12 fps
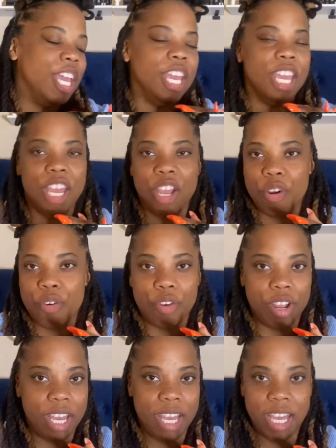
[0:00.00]

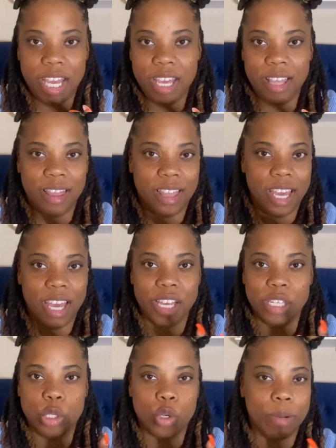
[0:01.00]
eerie
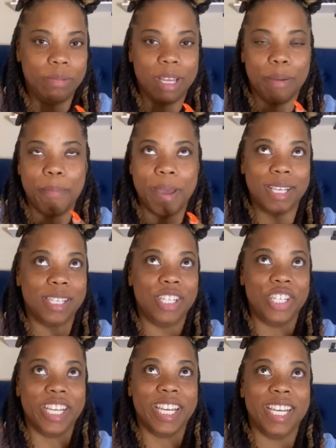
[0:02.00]
things, cryptic
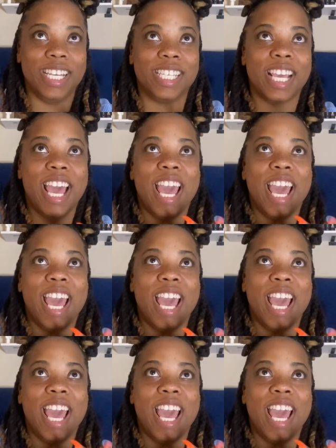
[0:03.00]
messages.